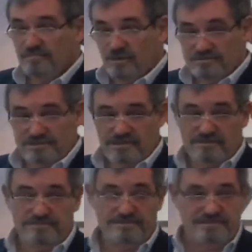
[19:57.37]
Paul
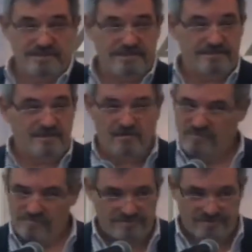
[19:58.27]
Solomon said
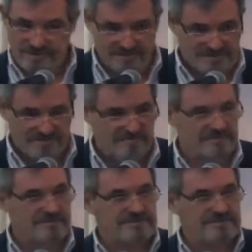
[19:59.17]
over and over